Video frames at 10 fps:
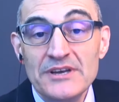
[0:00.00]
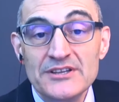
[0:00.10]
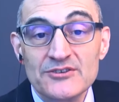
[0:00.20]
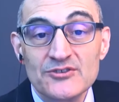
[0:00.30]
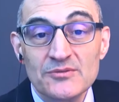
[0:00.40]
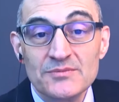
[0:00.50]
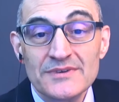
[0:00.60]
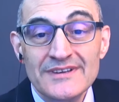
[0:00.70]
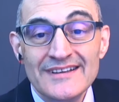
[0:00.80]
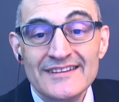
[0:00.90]
in the group,
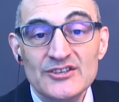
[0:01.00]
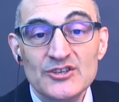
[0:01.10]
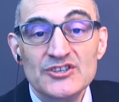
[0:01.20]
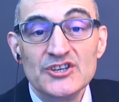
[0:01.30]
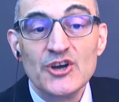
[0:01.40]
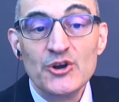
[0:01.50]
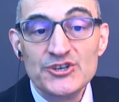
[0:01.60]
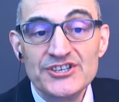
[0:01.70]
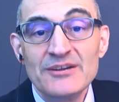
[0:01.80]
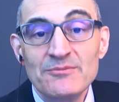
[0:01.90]
your
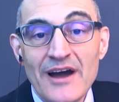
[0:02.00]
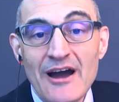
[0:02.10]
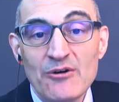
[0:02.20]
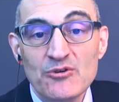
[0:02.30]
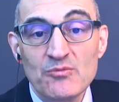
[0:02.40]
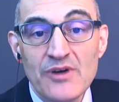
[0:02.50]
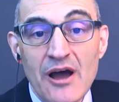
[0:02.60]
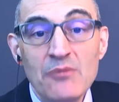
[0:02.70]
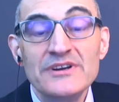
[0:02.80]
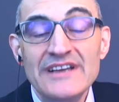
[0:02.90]
negotiating power will
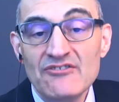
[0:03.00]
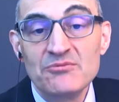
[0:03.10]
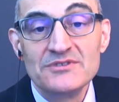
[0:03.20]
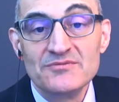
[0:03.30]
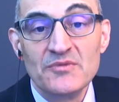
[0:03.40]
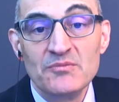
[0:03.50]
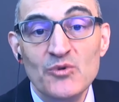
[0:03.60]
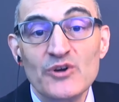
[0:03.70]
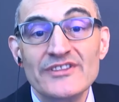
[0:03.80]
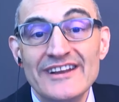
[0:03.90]
probably never be
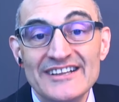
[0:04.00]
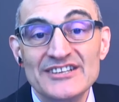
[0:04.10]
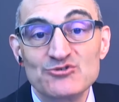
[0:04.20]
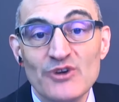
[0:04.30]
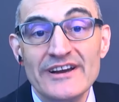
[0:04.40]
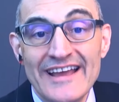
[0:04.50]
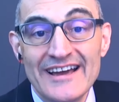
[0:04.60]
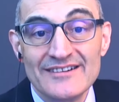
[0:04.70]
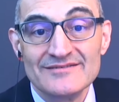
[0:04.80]
more than it is right now.